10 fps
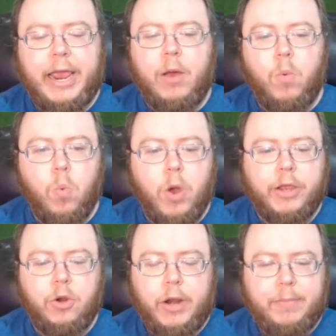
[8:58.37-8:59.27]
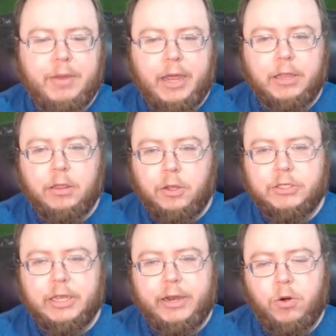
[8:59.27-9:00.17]
at what your API
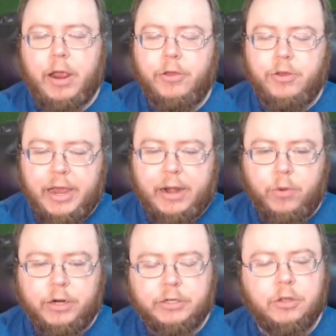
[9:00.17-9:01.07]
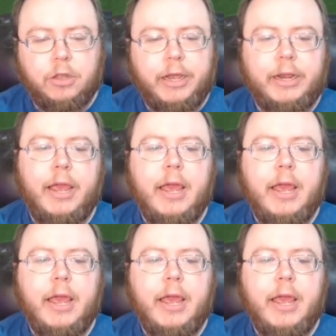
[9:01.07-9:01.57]
looks like or how you kind of want it to look like